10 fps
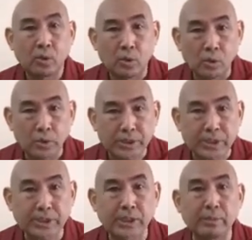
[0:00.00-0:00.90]
all
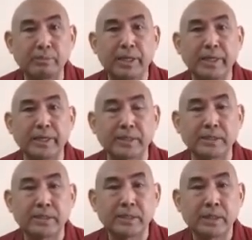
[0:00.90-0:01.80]
sentient
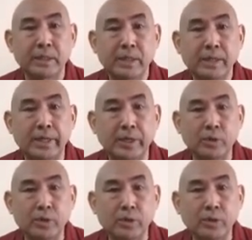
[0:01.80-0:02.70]
beings like
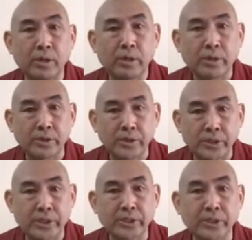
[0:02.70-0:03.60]
your
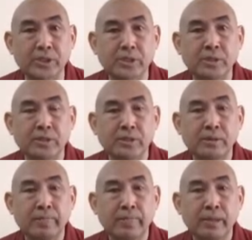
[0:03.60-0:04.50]
dearest,
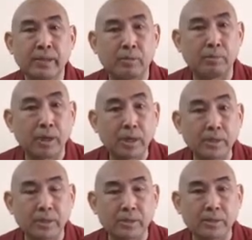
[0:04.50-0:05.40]

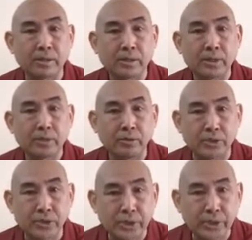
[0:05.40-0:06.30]
mother,
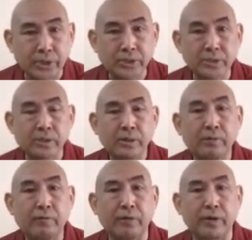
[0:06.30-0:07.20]
your dearest
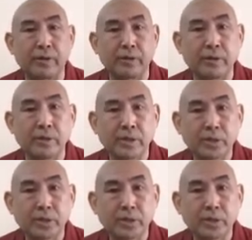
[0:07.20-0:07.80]
father,